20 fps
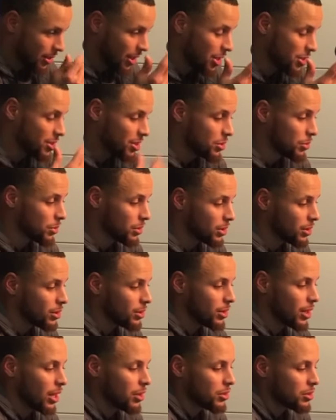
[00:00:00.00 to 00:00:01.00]
And
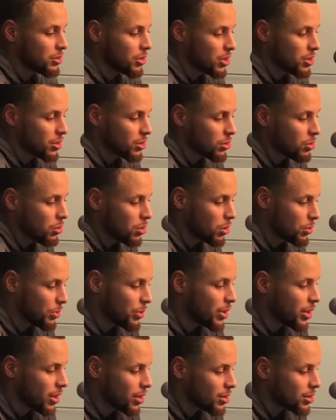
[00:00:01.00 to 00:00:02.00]
down the stretch of the quarter,
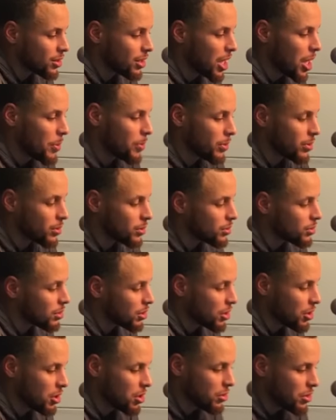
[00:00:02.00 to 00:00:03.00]
we can get a stop and
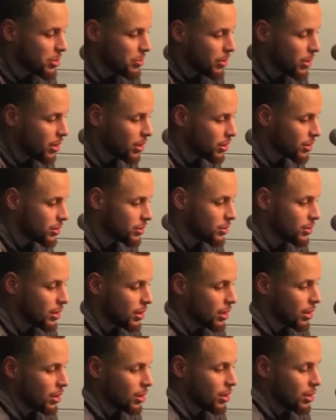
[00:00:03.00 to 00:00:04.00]
secure a rebound, and
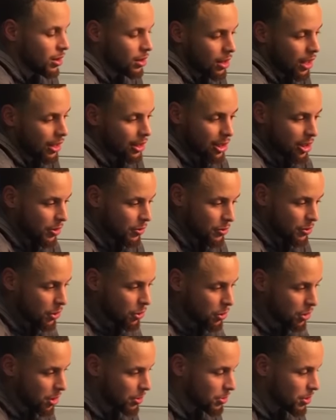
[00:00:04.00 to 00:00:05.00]
I love
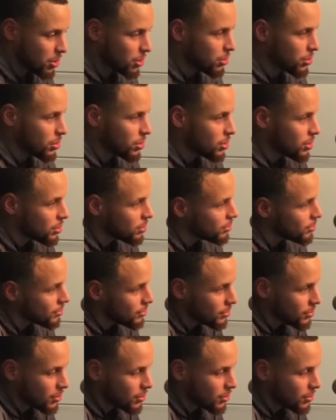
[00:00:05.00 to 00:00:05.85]
throwing up those,